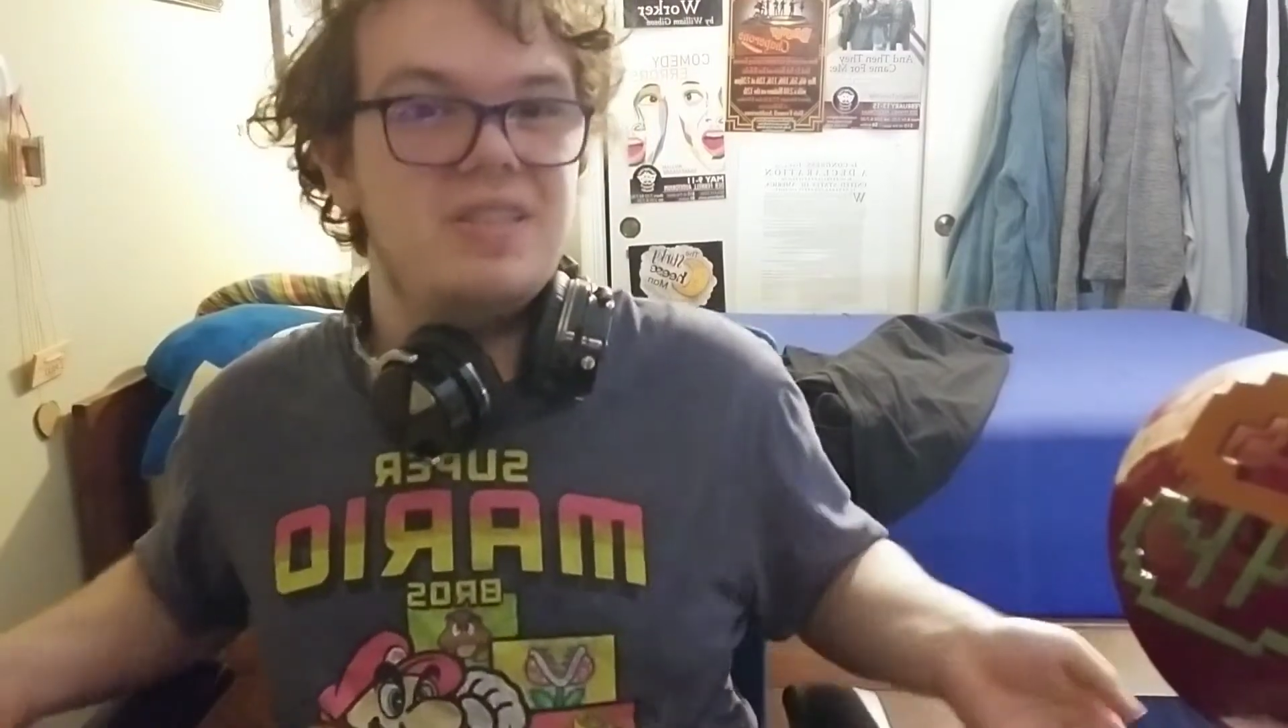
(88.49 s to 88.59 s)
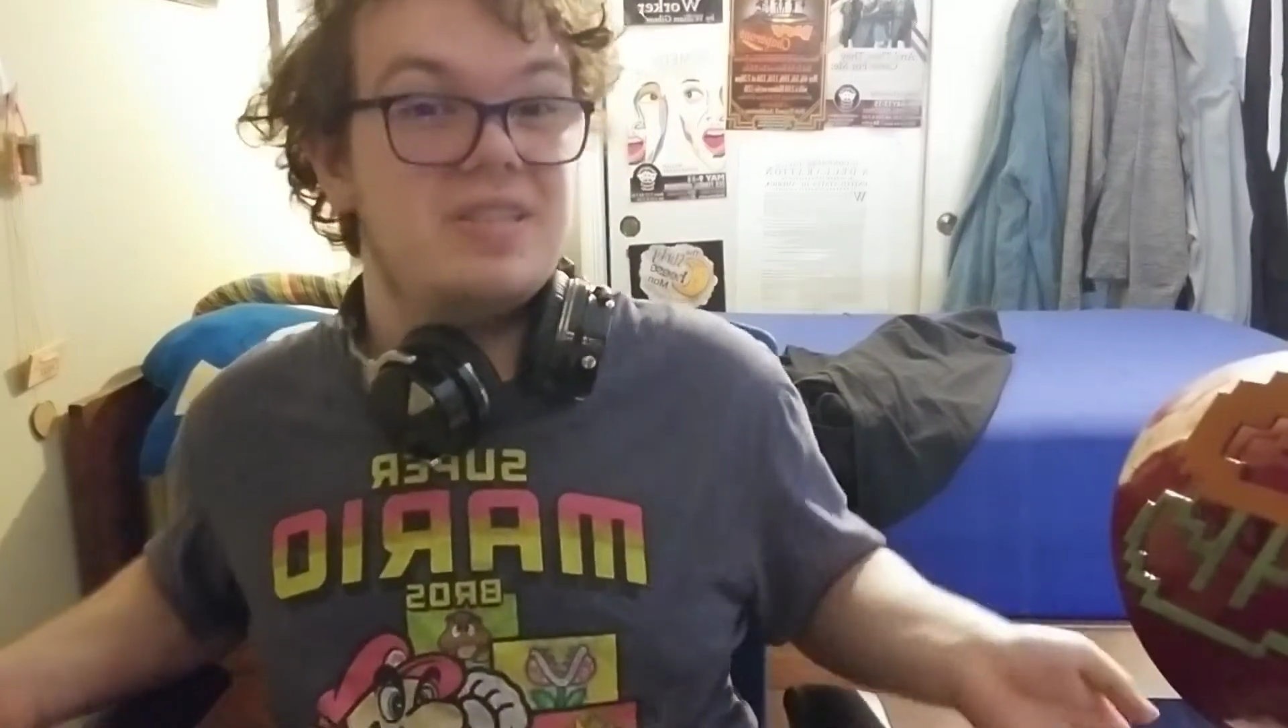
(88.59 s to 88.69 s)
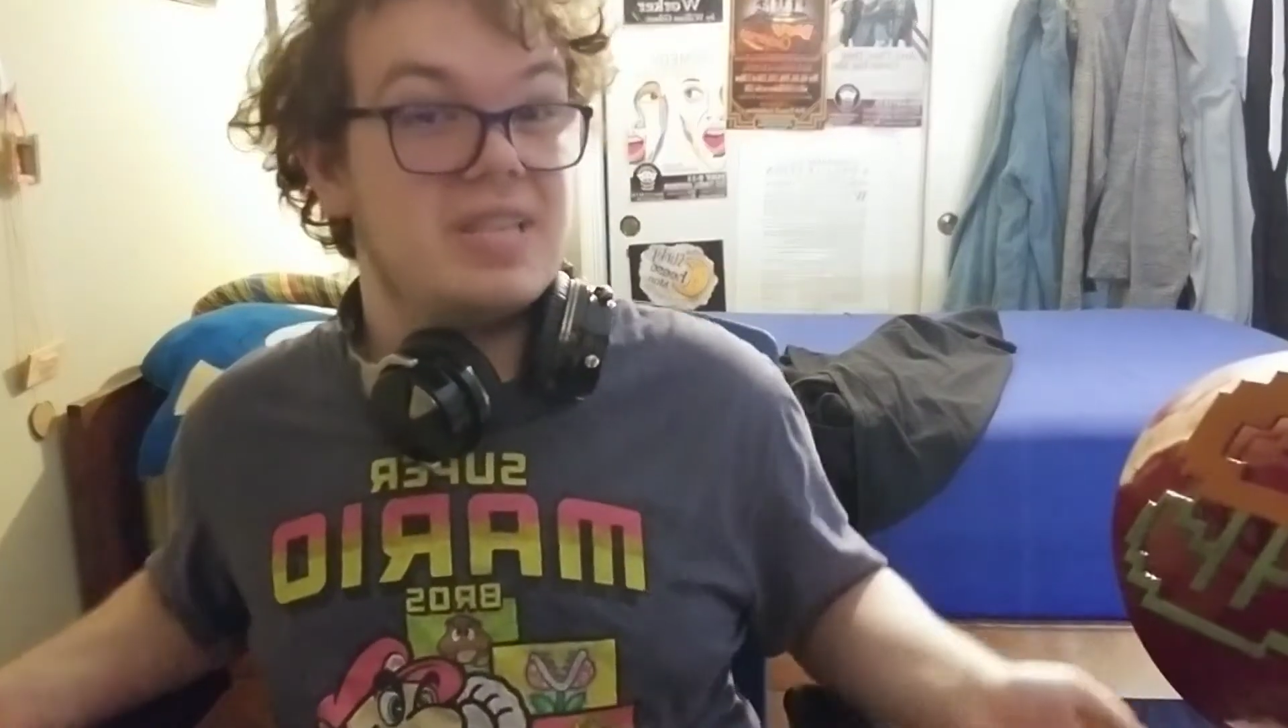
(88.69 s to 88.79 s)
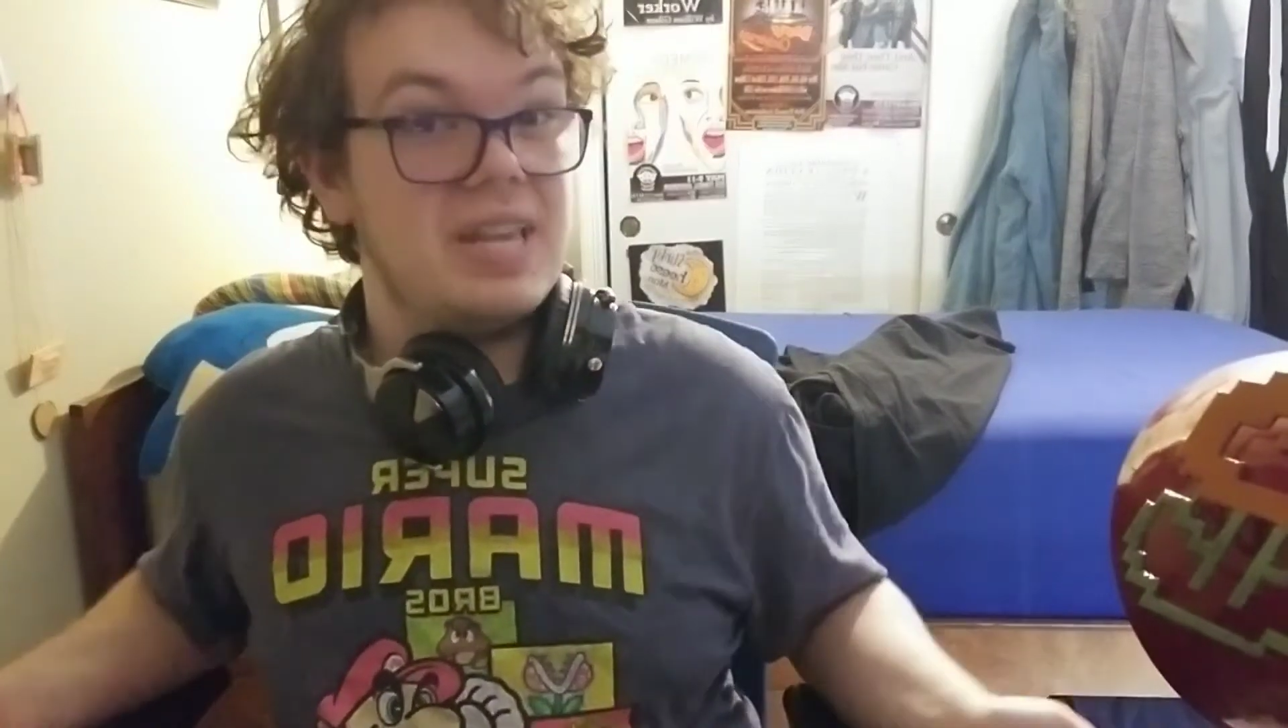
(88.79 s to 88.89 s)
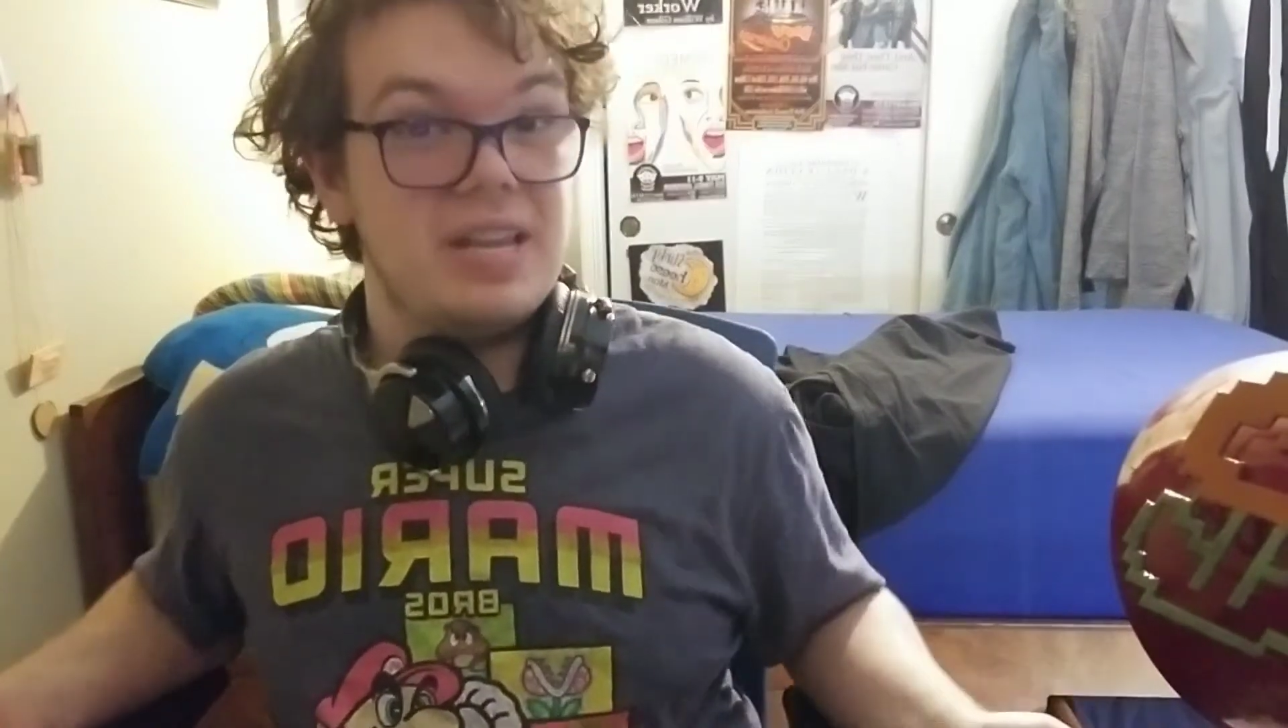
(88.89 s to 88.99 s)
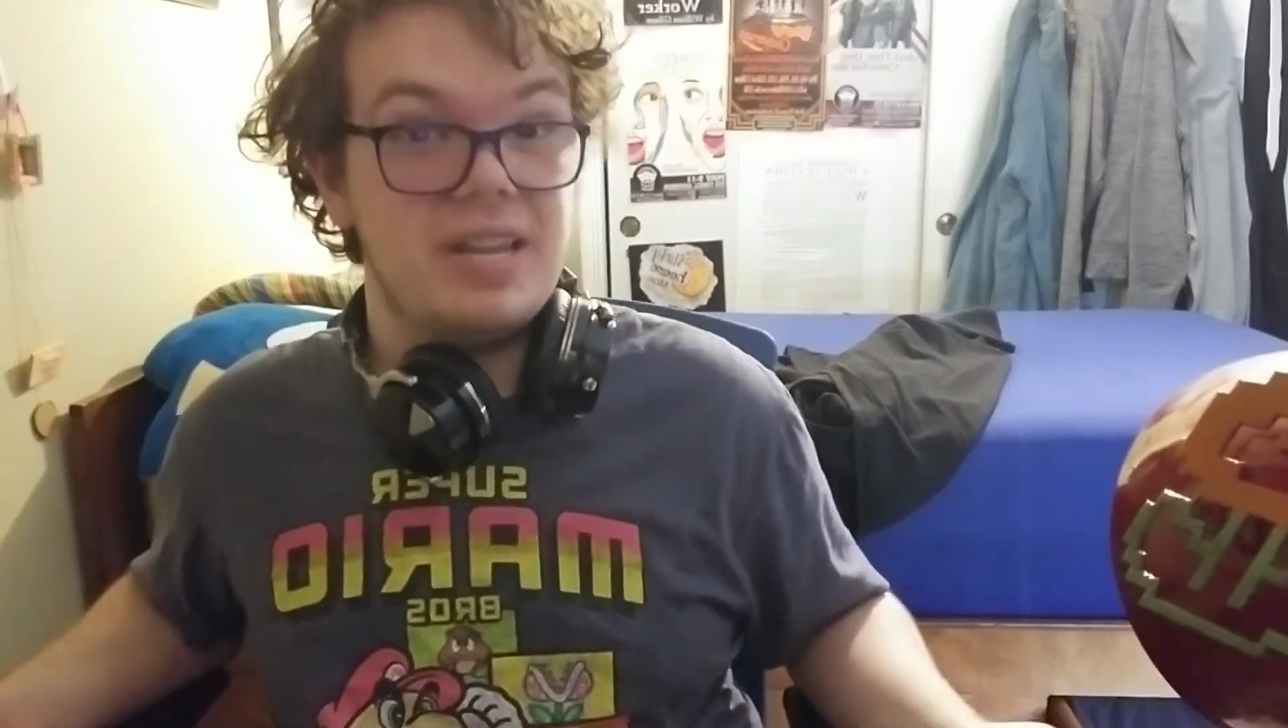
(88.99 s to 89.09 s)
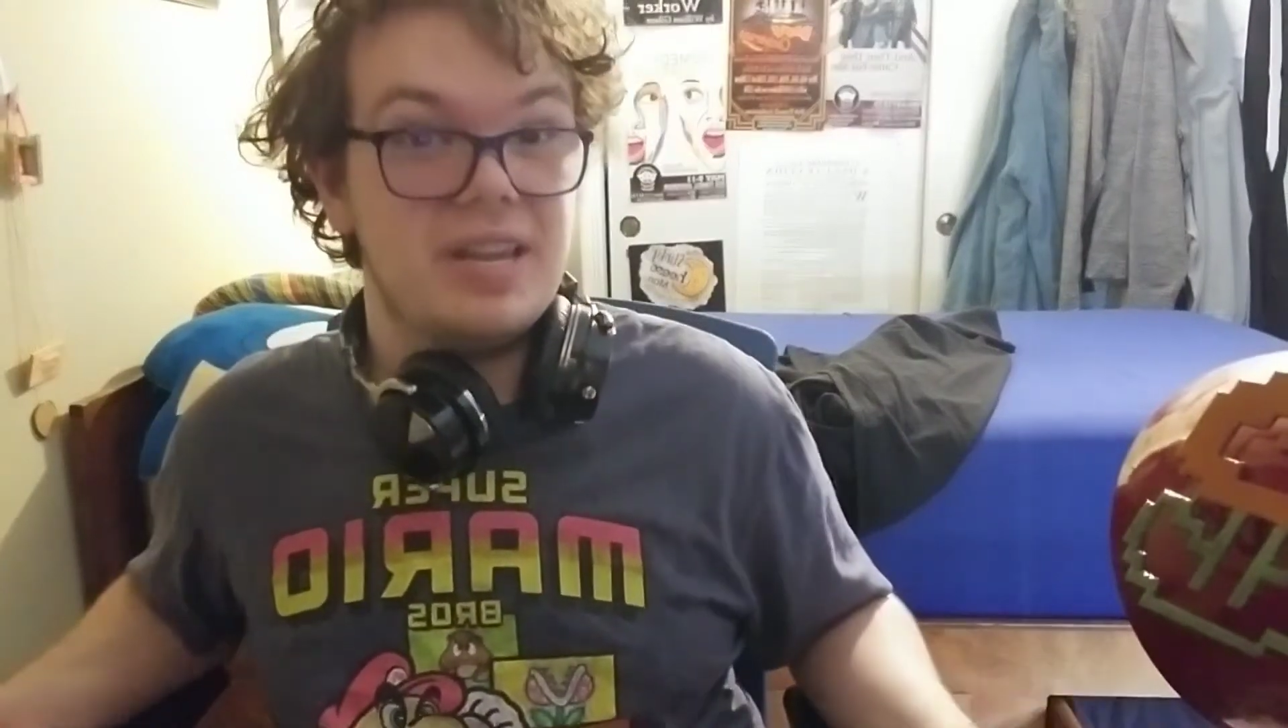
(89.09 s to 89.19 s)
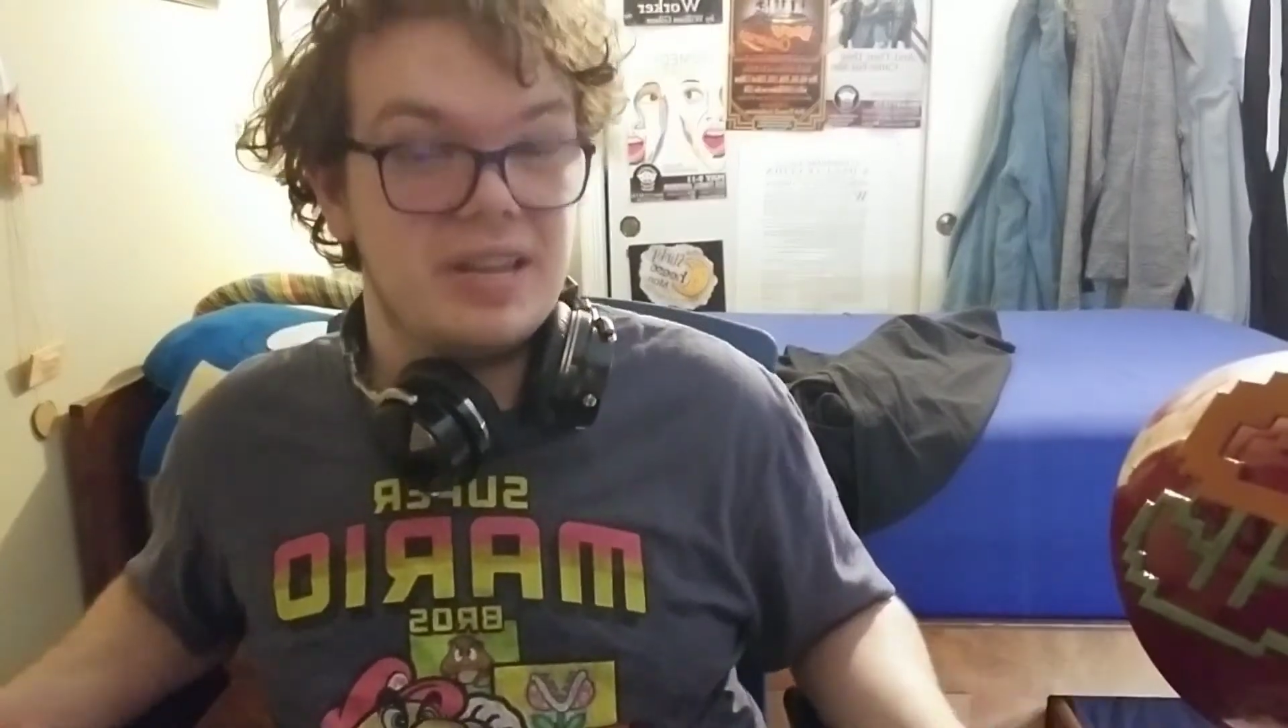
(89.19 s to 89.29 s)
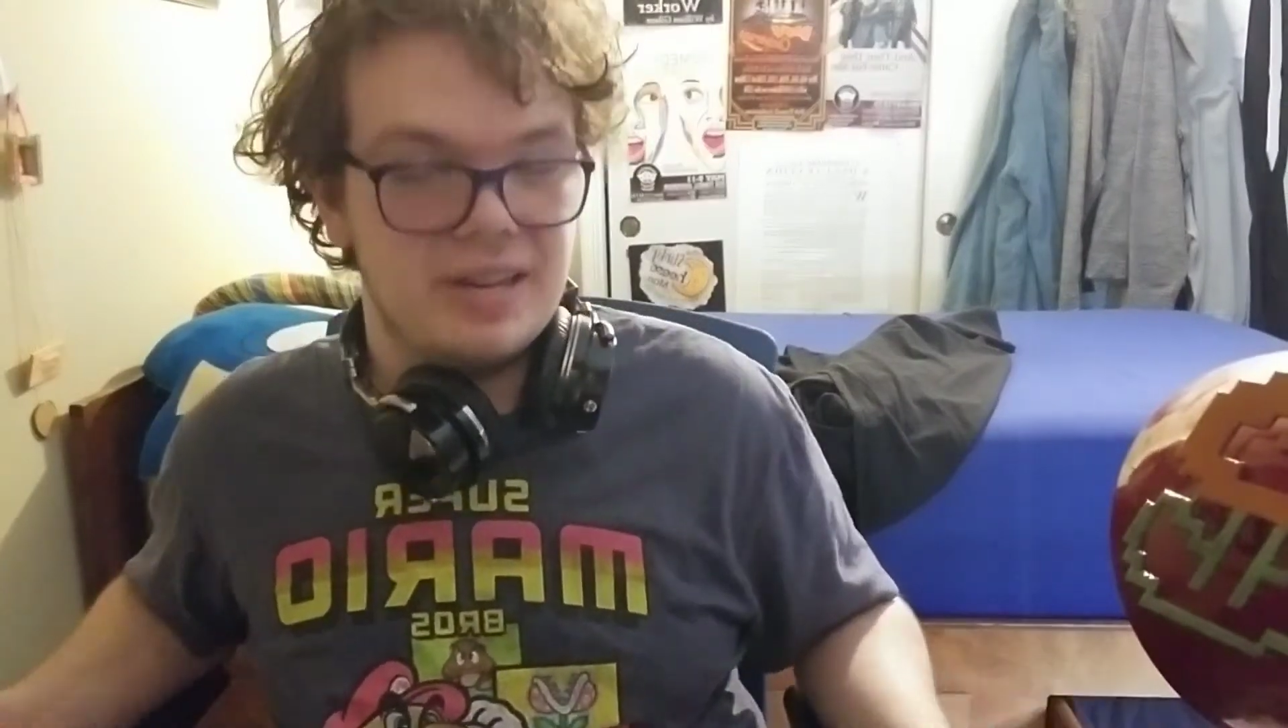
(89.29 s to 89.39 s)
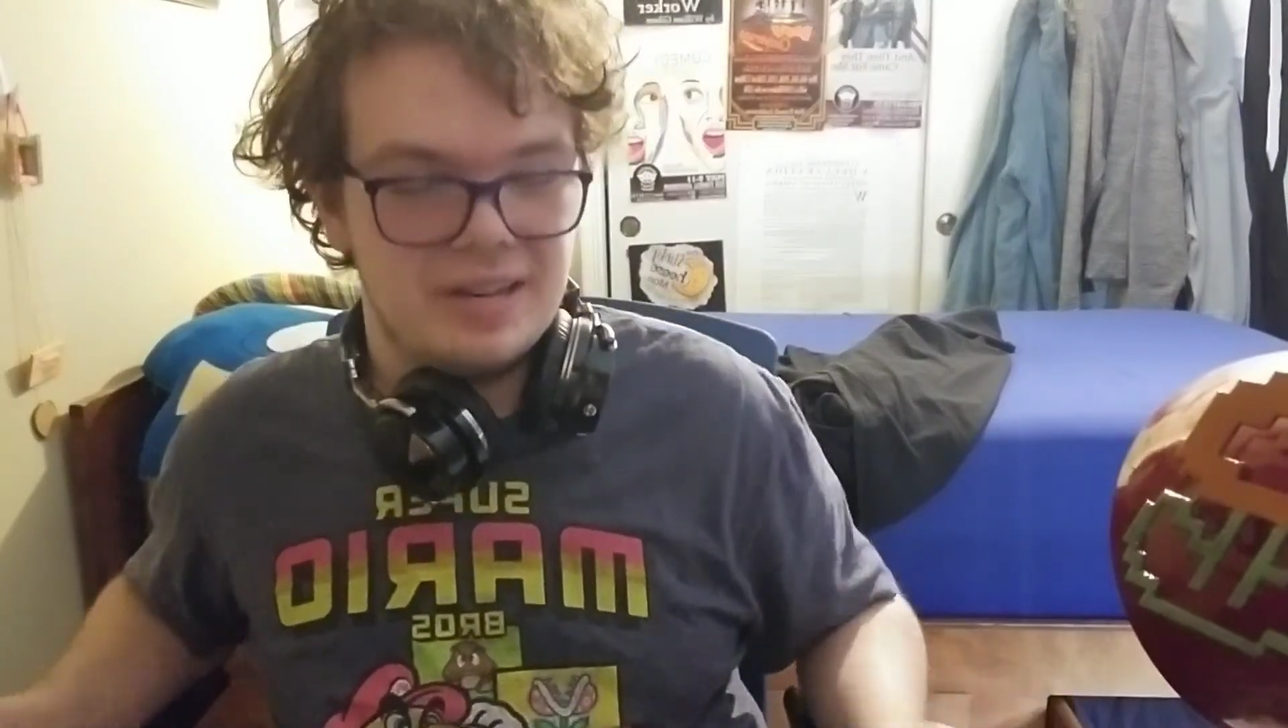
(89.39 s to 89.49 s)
Z